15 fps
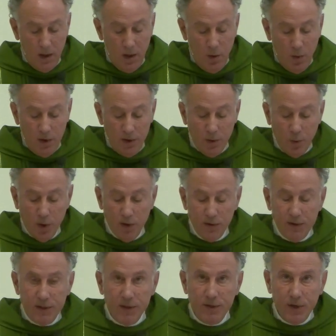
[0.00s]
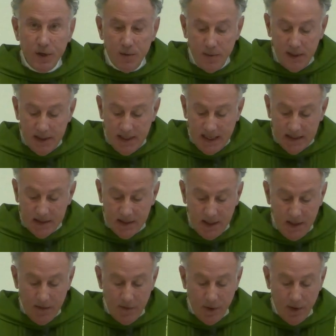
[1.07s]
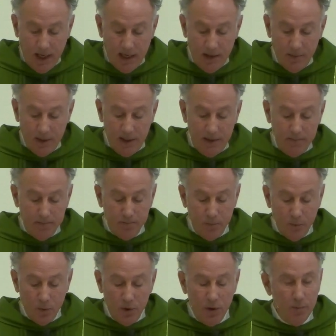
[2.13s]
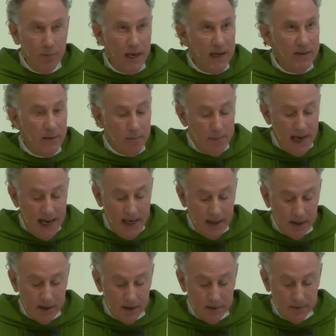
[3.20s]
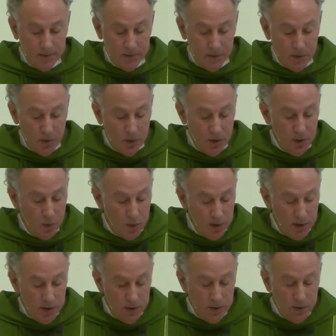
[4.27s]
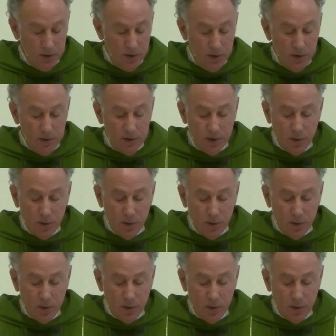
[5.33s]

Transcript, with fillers: When your words determine the destiny of your enemy, will you pay them back, or will you use the